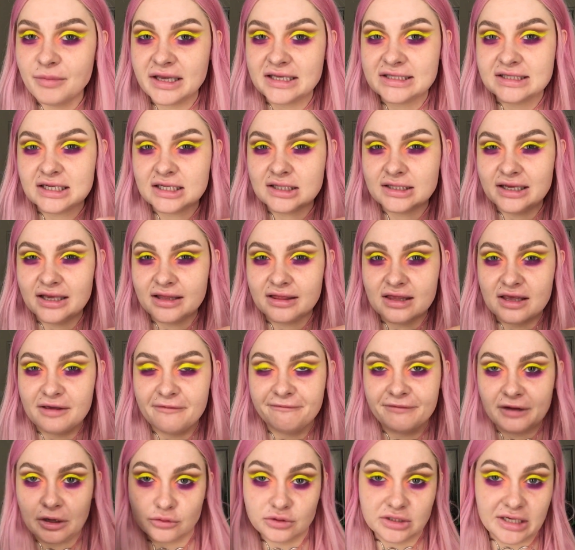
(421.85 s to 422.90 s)
basically the
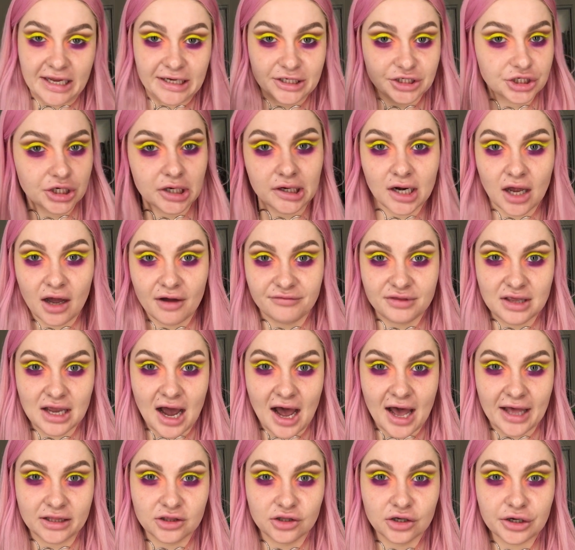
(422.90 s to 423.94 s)
foundation of the
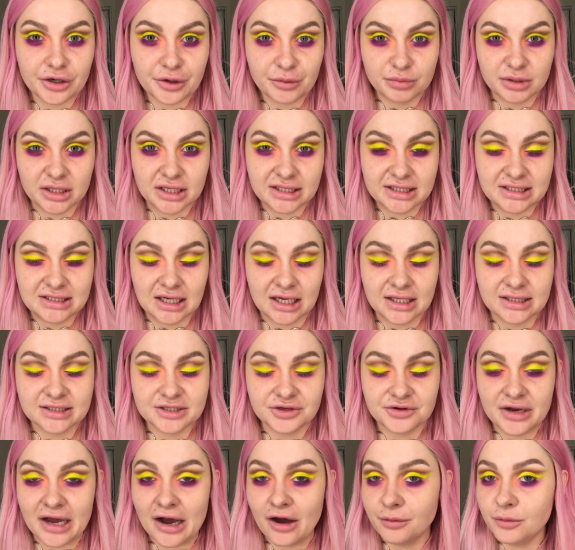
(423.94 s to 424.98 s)
eye look completely done, so
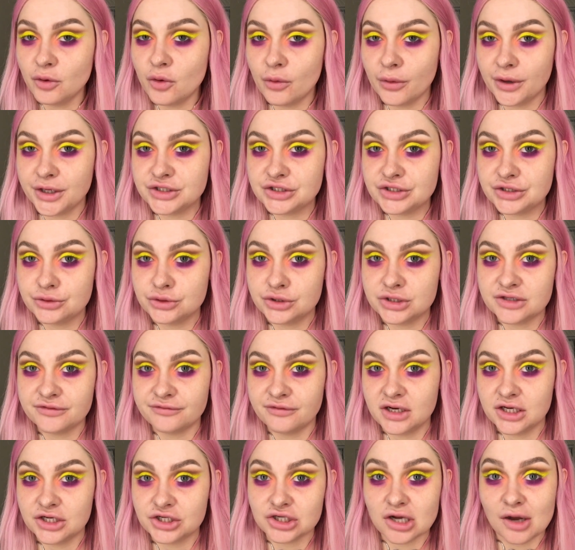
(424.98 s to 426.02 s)
now I'm going to just
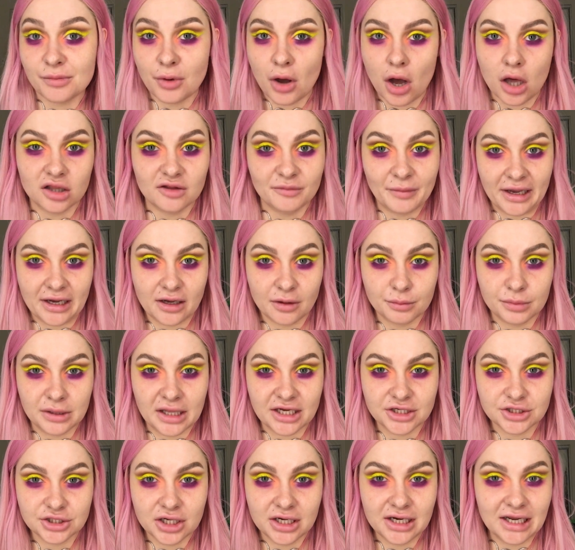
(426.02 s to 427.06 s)
finish up all of my
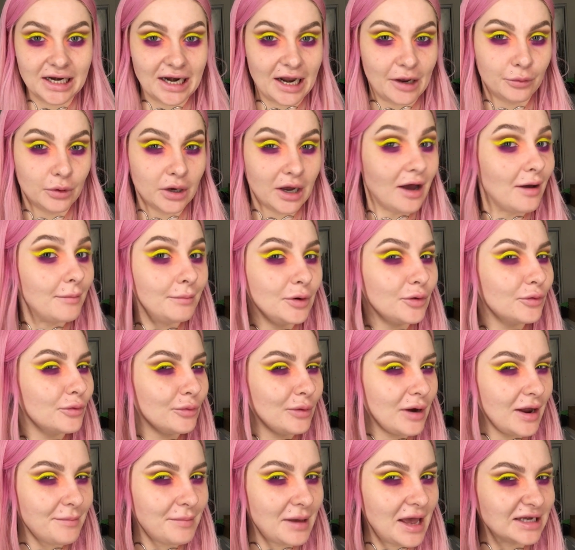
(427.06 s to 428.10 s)
complexion, and I will come
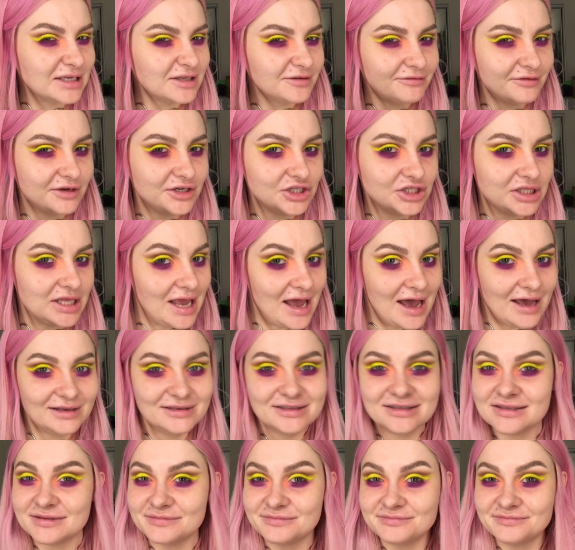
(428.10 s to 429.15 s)
right back to finish the
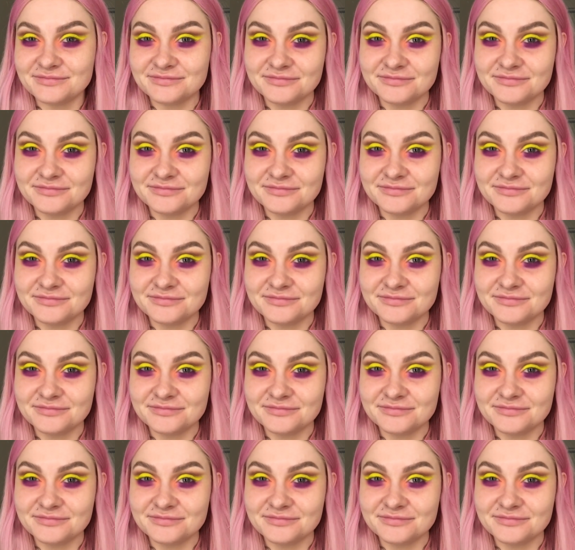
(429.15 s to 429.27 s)
eyes.